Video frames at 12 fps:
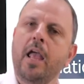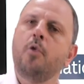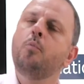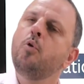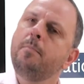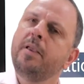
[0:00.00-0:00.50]

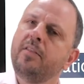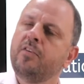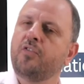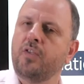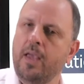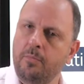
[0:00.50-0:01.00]
it wouldn't be
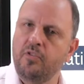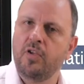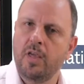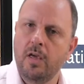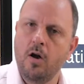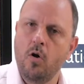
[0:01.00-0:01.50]
the same
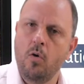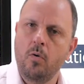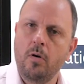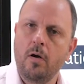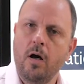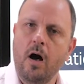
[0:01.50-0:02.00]

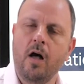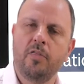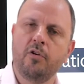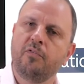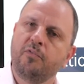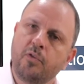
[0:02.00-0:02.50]
CEO
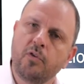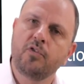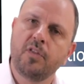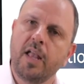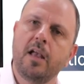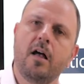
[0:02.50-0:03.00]
on their
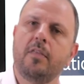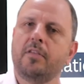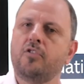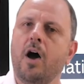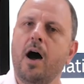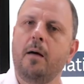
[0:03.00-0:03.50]
first day on
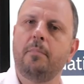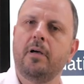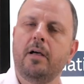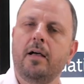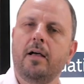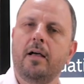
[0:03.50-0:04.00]
the job,
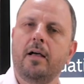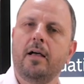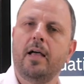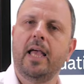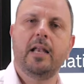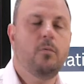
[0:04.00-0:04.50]

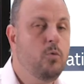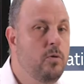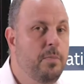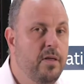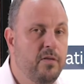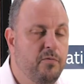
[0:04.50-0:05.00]
and it
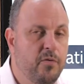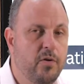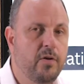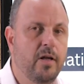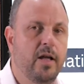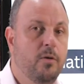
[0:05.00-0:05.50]
wouldn't be
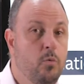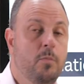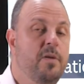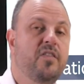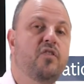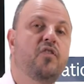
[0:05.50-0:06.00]

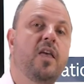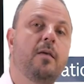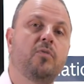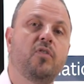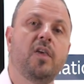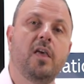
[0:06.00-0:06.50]
the
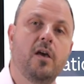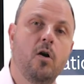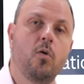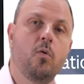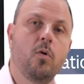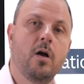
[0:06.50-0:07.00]
same
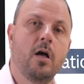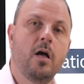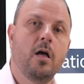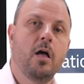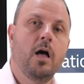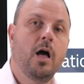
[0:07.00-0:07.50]
CEO
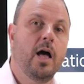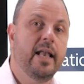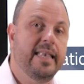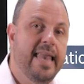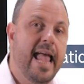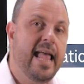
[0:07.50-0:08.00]

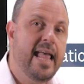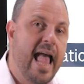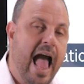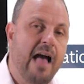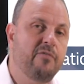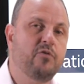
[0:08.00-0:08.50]
a day
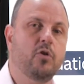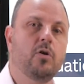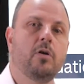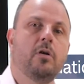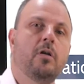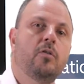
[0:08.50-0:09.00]

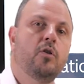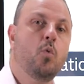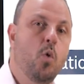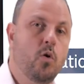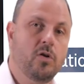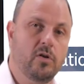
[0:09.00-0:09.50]
after the
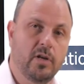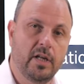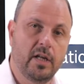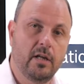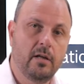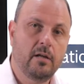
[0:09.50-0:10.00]

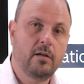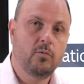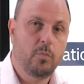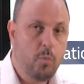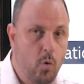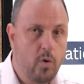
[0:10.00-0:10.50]
quarterly
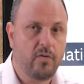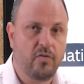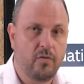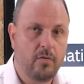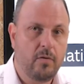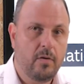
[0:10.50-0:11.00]

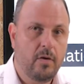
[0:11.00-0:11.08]
reports.